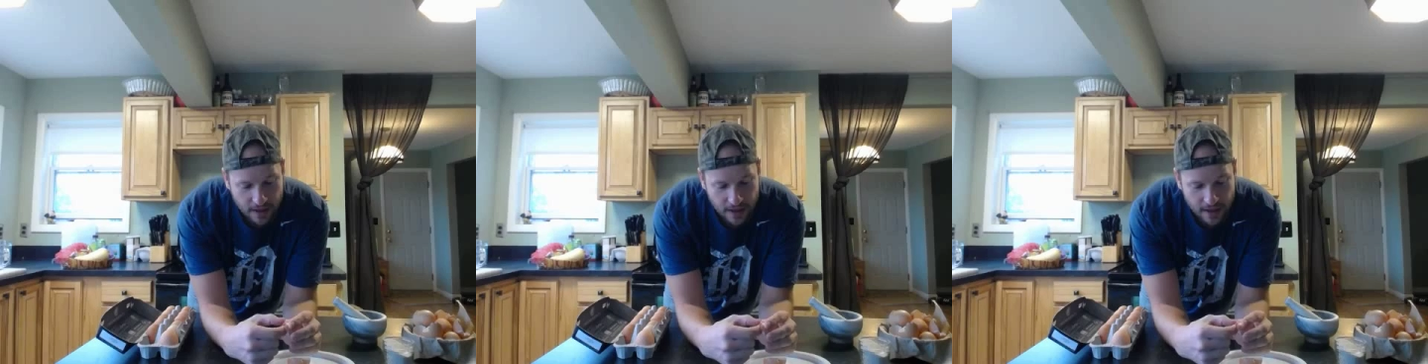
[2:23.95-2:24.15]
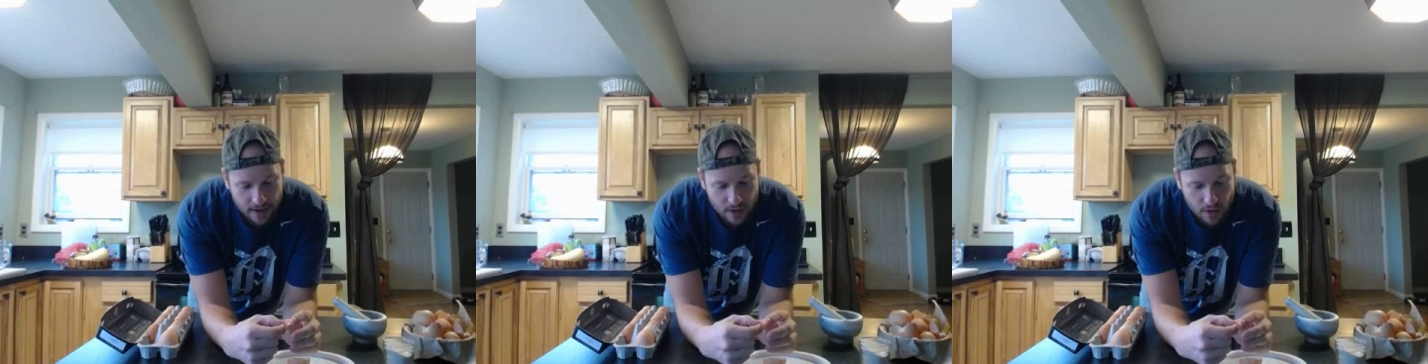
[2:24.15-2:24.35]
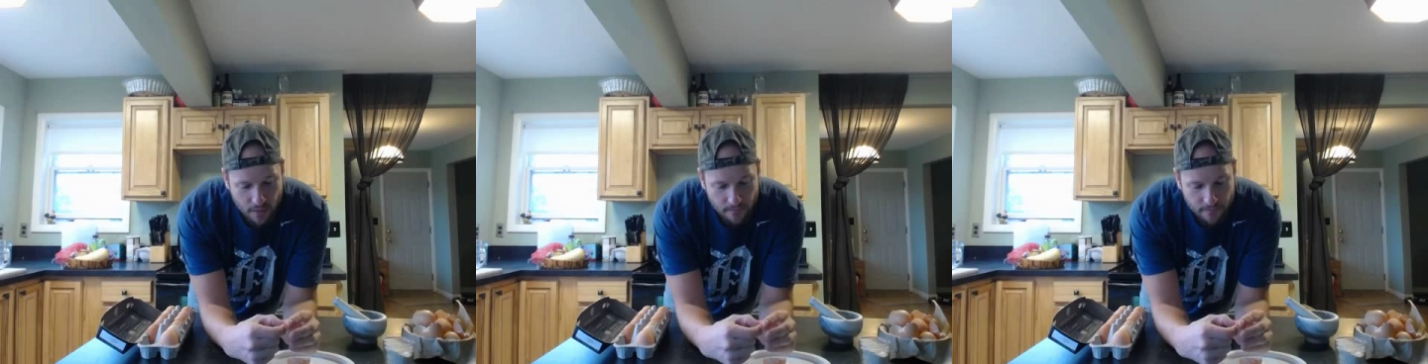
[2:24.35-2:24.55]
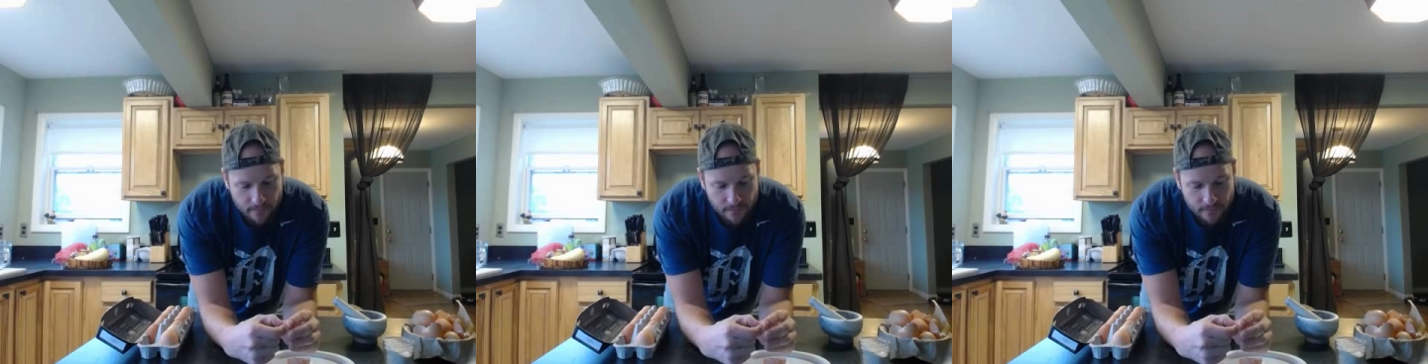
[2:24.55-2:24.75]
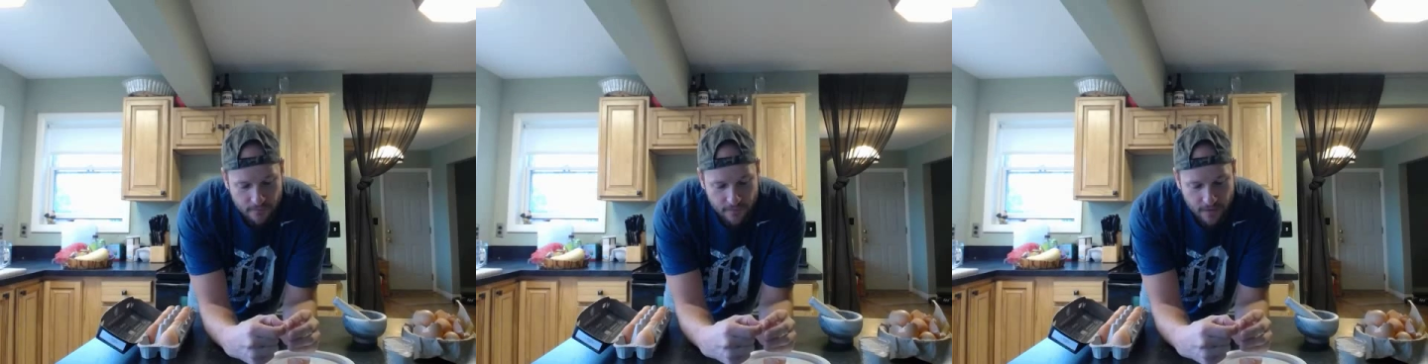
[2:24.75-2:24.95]
inner
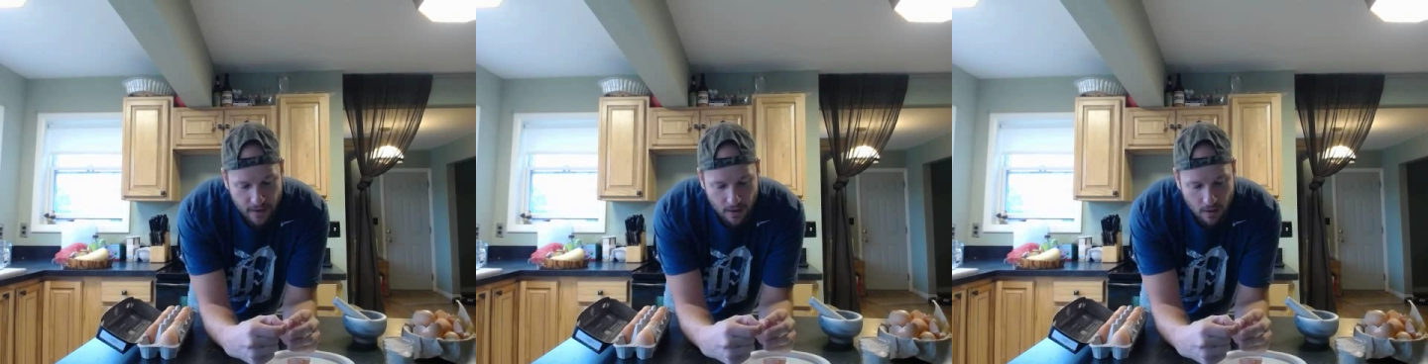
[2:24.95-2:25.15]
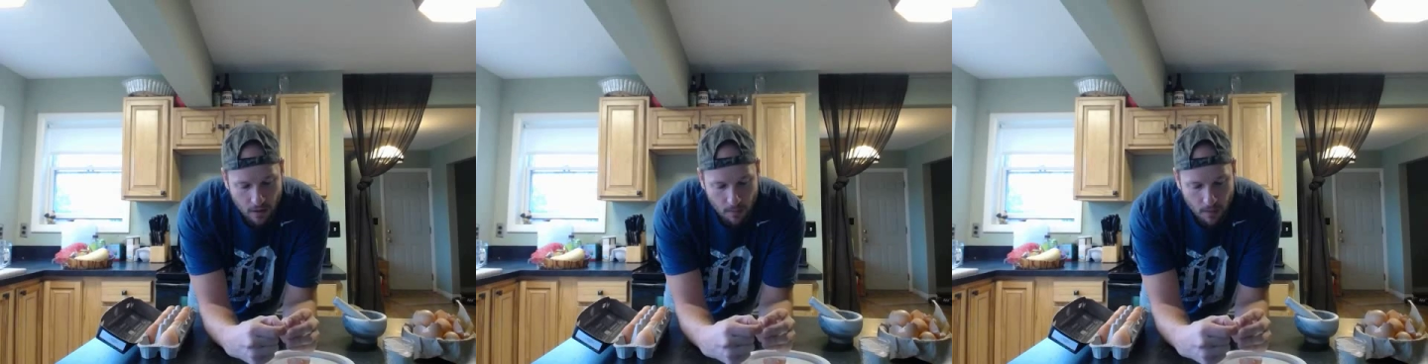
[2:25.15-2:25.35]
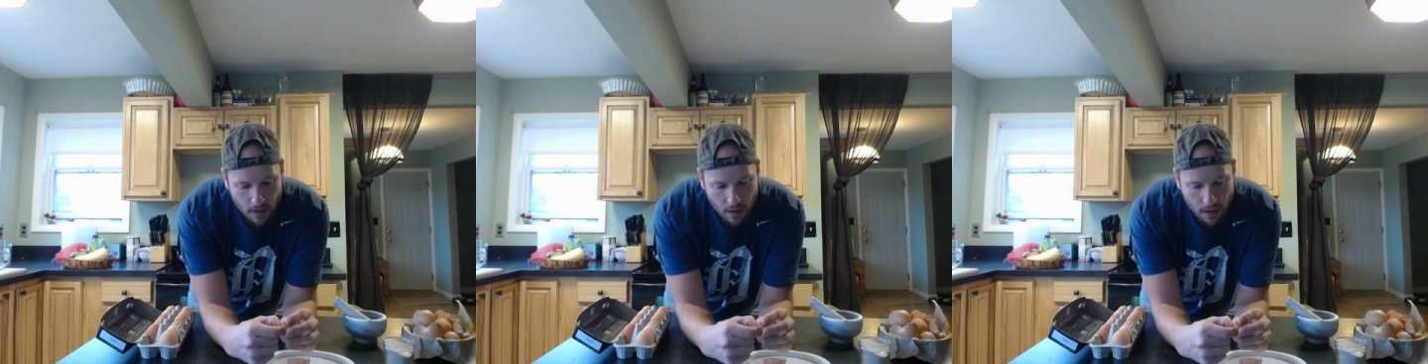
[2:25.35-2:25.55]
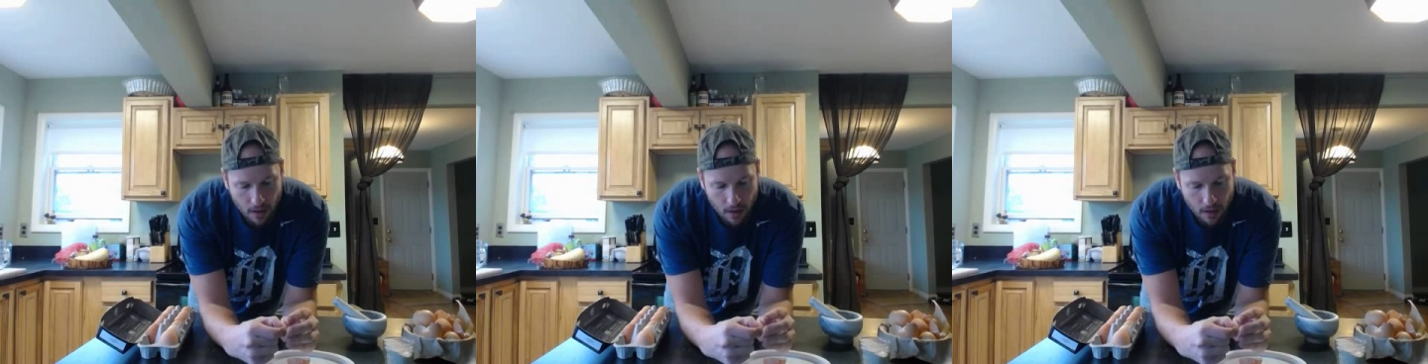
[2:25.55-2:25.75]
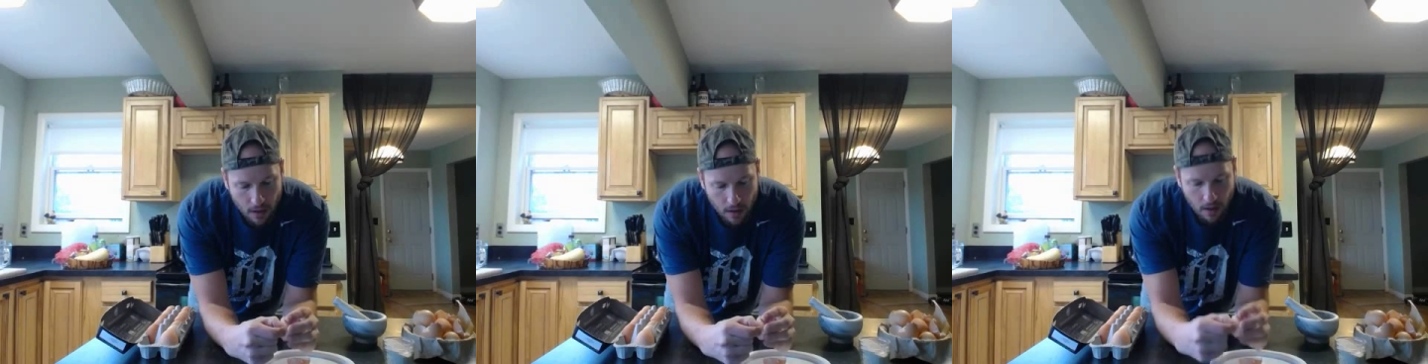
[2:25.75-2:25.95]
film
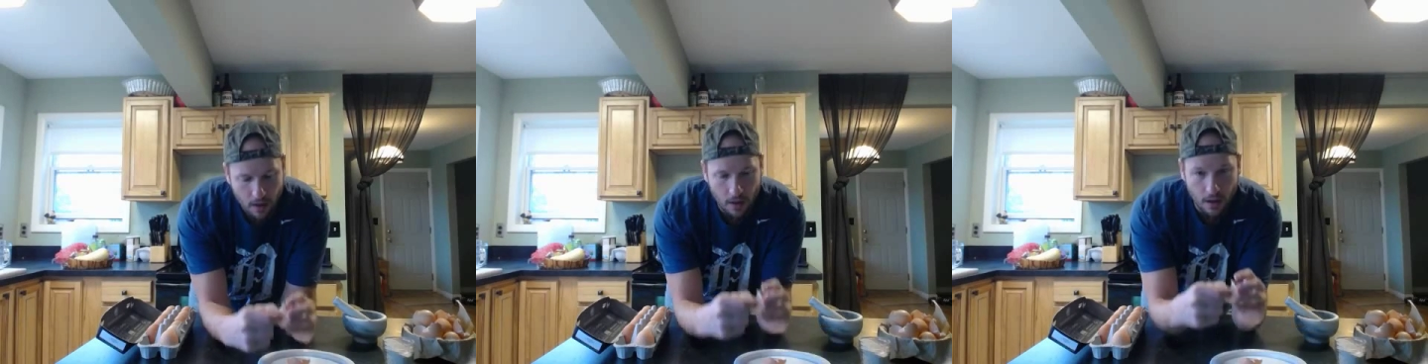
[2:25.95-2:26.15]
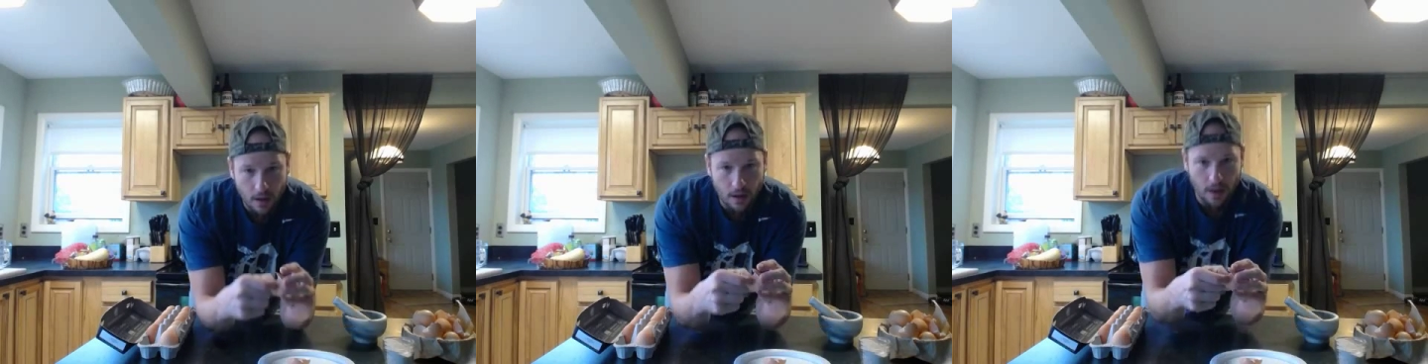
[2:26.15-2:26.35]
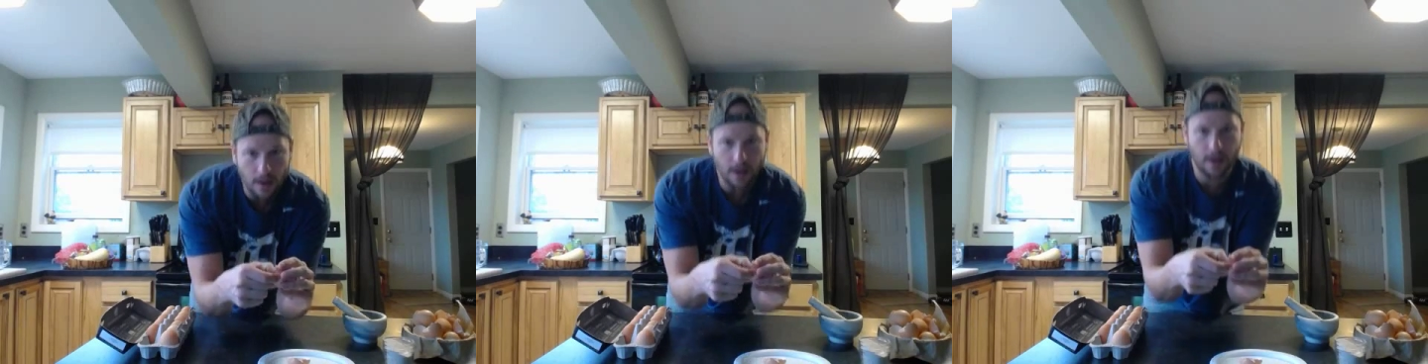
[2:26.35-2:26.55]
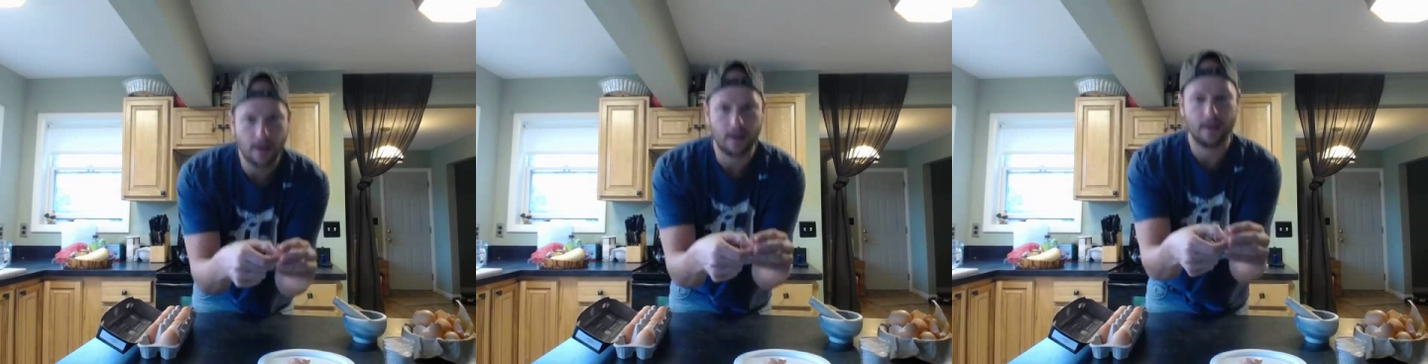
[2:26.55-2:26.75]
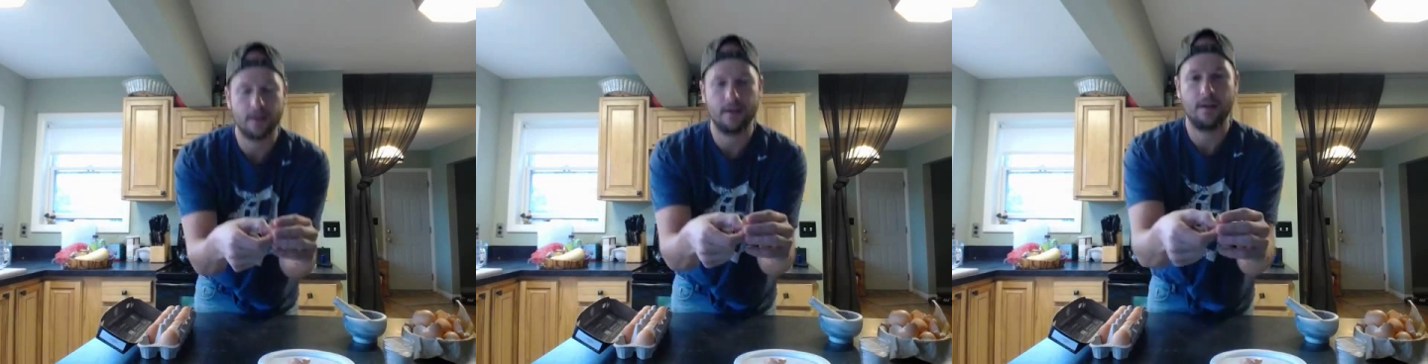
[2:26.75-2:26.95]

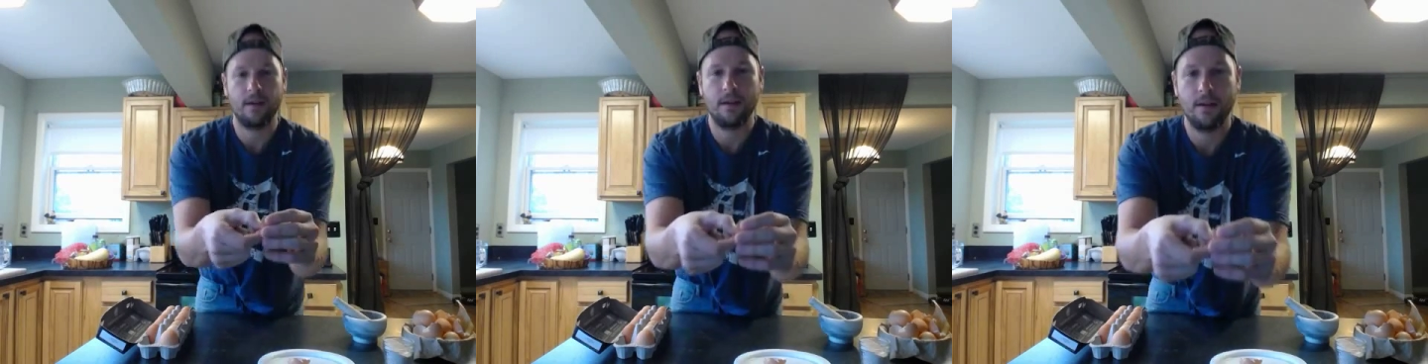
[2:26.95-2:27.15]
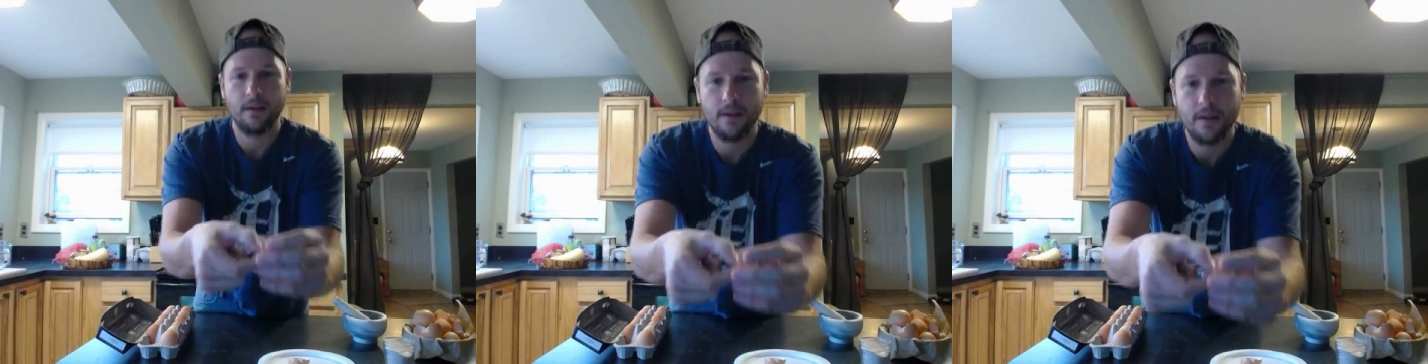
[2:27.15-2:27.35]
on